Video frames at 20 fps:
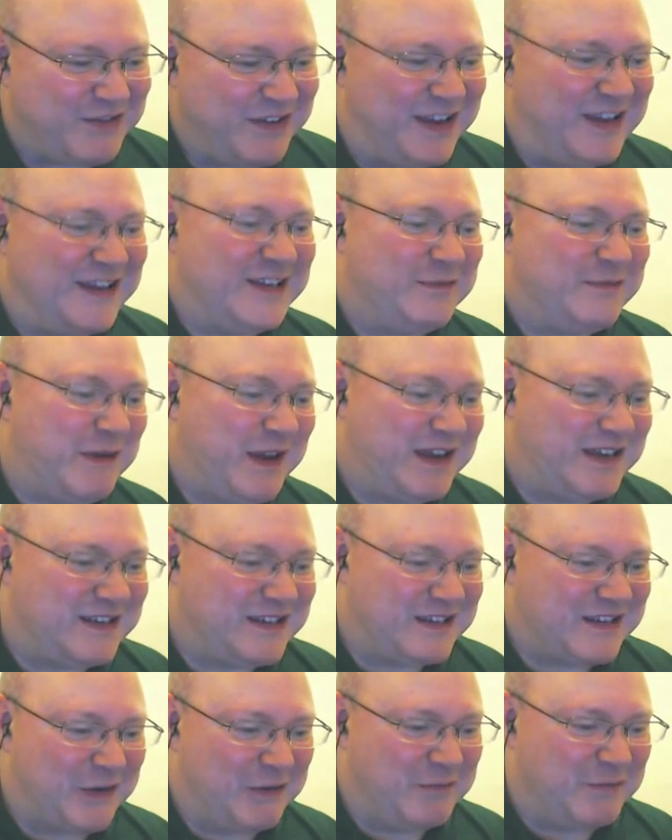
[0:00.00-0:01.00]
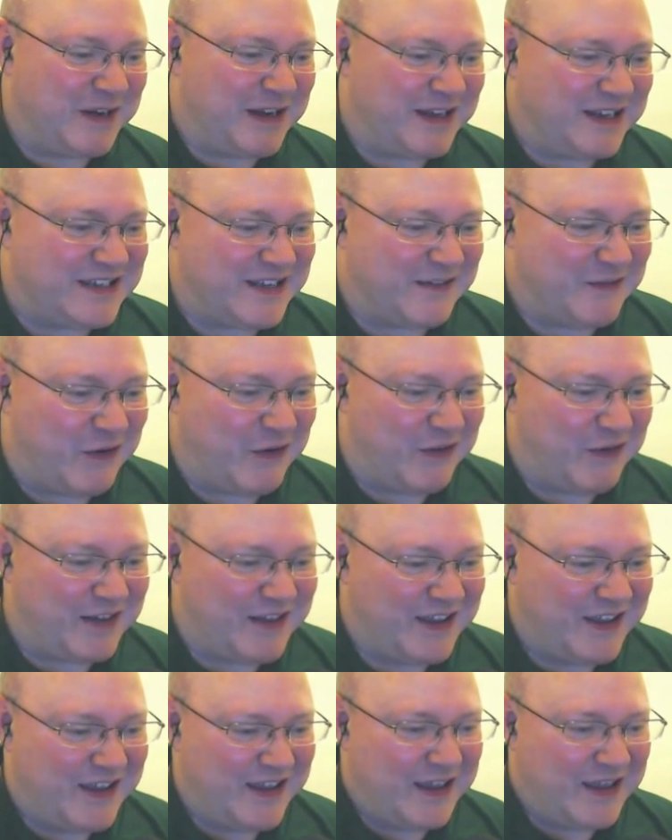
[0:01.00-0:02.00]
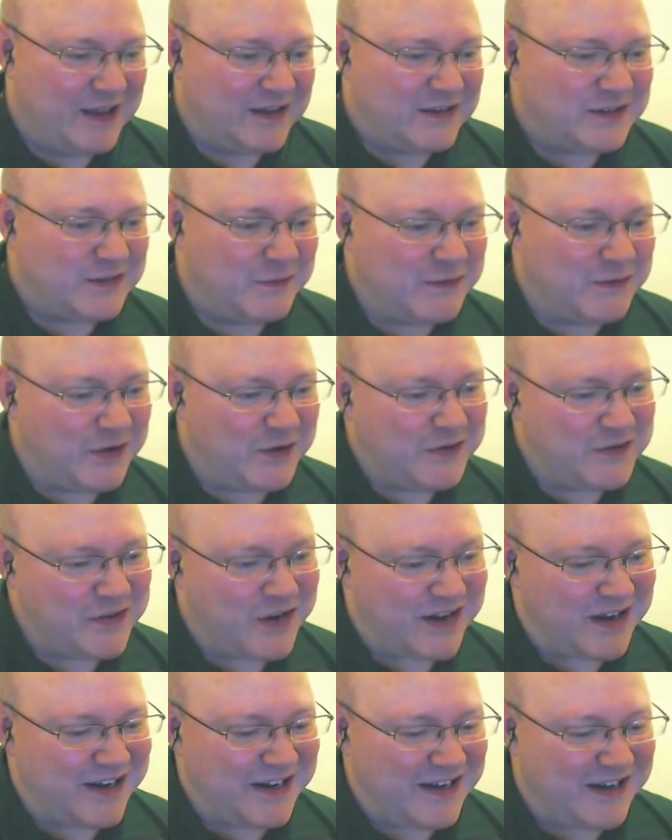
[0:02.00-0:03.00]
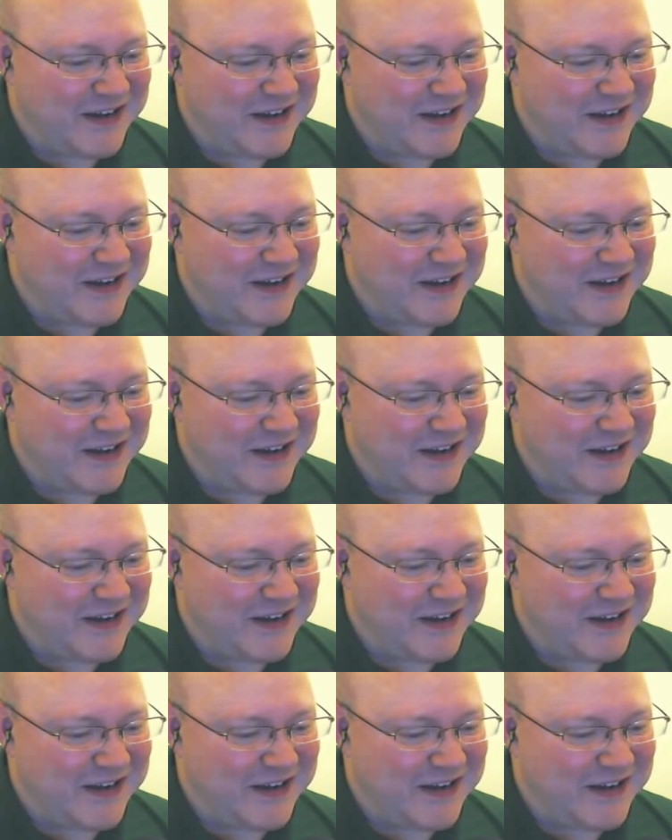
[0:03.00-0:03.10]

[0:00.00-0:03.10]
space companies have all subcontracted